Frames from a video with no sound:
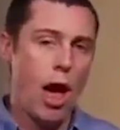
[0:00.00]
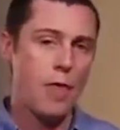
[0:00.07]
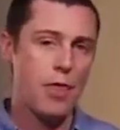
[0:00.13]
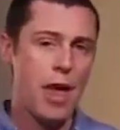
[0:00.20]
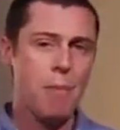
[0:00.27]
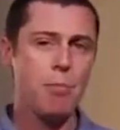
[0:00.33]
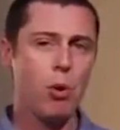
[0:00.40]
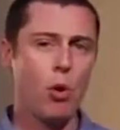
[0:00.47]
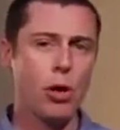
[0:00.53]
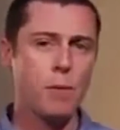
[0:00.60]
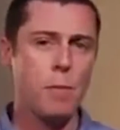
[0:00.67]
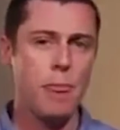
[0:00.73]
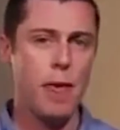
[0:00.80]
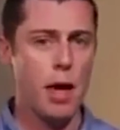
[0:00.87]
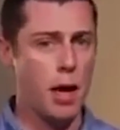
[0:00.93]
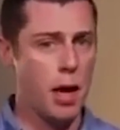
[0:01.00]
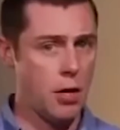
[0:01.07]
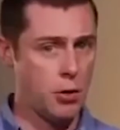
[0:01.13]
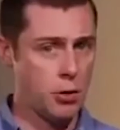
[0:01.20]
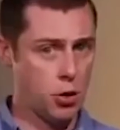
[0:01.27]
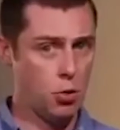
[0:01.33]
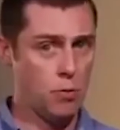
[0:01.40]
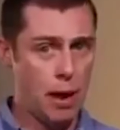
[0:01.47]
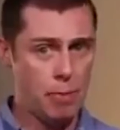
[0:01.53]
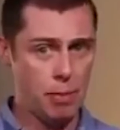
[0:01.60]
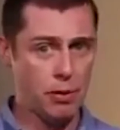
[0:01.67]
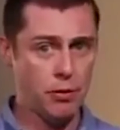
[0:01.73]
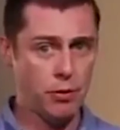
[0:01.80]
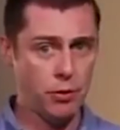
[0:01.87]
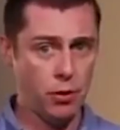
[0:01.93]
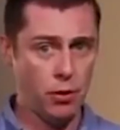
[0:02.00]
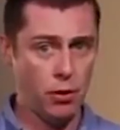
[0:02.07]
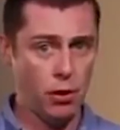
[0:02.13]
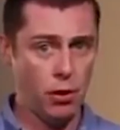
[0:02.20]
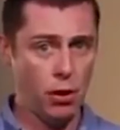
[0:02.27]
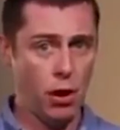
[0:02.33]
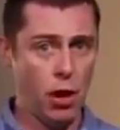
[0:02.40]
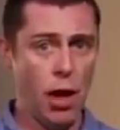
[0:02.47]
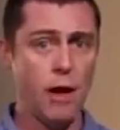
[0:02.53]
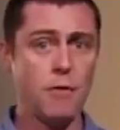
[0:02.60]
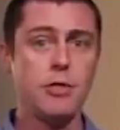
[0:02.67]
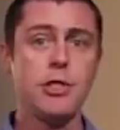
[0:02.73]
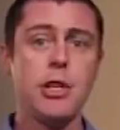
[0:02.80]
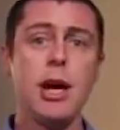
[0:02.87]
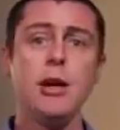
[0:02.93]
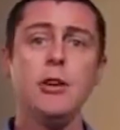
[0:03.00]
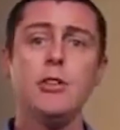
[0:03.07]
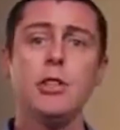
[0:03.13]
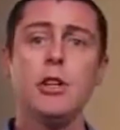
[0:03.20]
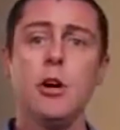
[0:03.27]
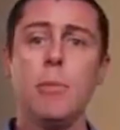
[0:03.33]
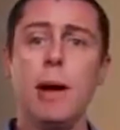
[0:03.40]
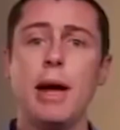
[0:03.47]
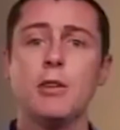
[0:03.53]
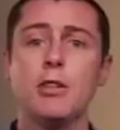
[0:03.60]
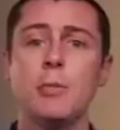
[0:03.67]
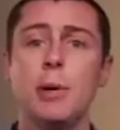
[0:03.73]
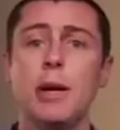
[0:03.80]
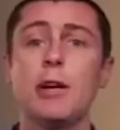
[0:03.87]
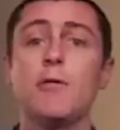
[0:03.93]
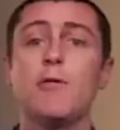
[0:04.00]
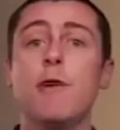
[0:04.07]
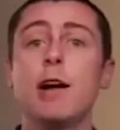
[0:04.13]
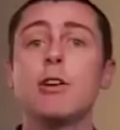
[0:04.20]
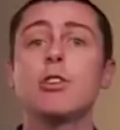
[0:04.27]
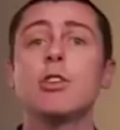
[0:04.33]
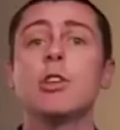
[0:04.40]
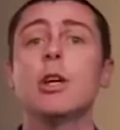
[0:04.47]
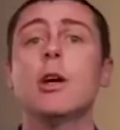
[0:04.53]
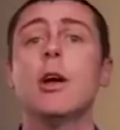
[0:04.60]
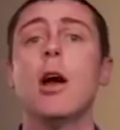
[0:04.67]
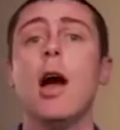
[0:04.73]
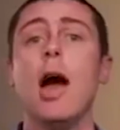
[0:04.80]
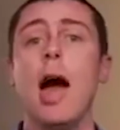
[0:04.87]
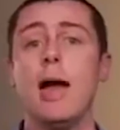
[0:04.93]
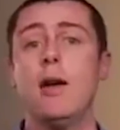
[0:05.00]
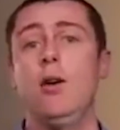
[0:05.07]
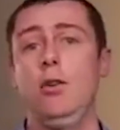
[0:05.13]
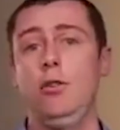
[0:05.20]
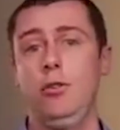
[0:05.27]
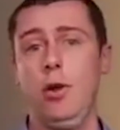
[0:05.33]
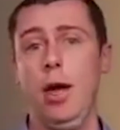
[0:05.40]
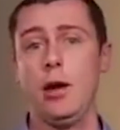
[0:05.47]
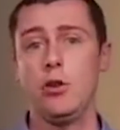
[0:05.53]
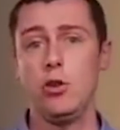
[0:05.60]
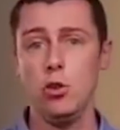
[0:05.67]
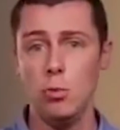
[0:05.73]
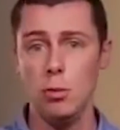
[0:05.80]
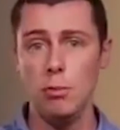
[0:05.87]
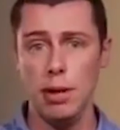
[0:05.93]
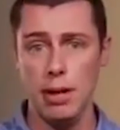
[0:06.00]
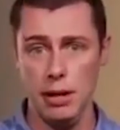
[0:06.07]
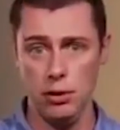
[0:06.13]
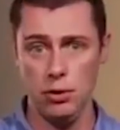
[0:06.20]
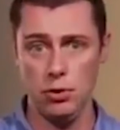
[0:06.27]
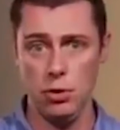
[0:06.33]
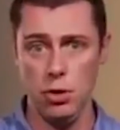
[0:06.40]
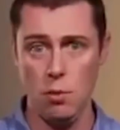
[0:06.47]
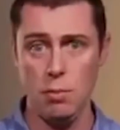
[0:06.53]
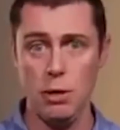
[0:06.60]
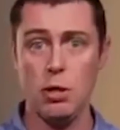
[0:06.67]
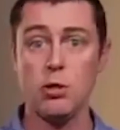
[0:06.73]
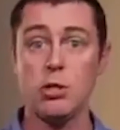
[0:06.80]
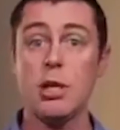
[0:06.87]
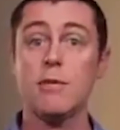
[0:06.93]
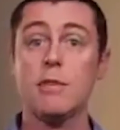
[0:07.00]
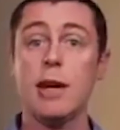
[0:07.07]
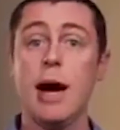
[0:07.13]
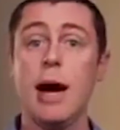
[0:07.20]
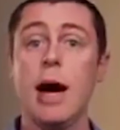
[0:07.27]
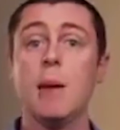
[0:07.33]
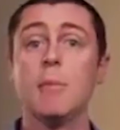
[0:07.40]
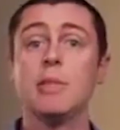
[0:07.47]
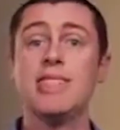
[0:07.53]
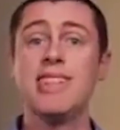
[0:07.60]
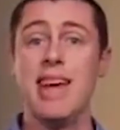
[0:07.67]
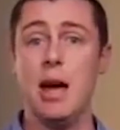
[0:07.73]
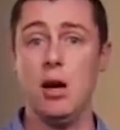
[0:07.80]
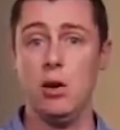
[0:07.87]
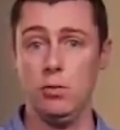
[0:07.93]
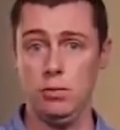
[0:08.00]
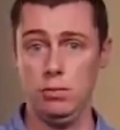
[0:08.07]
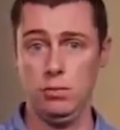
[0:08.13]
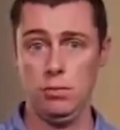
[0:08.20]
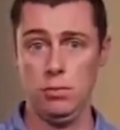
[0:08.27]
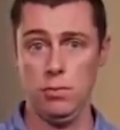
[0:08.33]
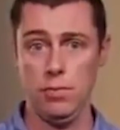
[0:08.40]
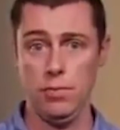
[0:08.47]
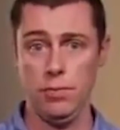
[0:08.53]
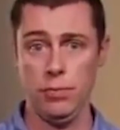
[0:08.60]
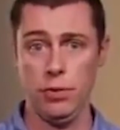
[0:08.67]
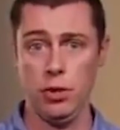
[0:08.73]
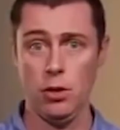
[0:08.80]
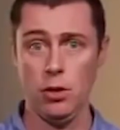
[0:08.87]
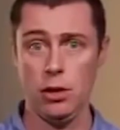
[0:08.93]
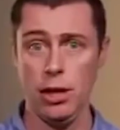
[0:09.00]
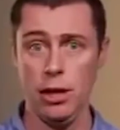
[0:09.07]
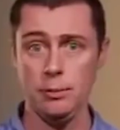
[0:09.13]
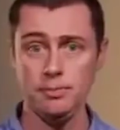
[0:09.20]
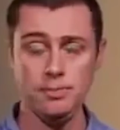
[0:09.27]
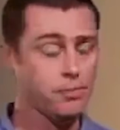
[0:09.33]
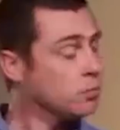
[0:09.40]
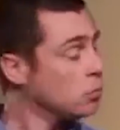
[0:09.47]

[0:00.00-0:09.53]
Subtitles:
at that point, the two Muppets have started to go back to being functioning adults and human beings because they've calmed down. Okay?